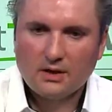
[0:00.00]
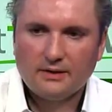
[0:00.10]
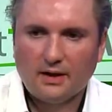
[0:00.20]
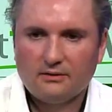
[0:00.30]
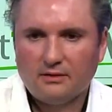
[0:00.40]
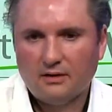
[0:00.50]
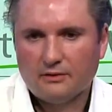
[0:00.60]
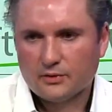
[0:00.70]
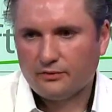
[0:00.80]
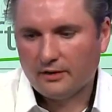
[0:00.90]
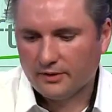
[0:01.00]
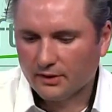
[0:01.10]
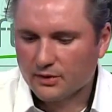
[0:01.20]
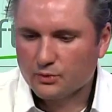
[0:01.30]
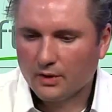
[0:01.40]
that after five
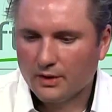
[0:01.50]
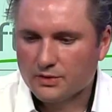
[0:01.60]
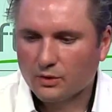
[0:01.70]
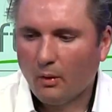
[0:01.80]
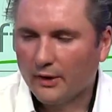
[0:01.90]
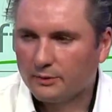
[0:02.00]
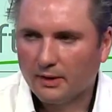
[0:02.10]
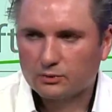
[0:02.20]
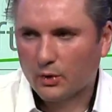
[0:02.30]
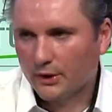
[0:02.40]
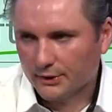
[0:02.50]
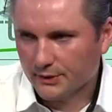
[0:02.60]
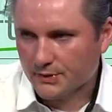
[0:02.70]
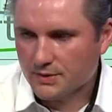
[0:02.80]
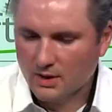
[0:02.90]
years was acquired by
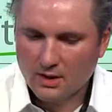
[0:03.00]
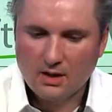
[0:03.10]
Reuters.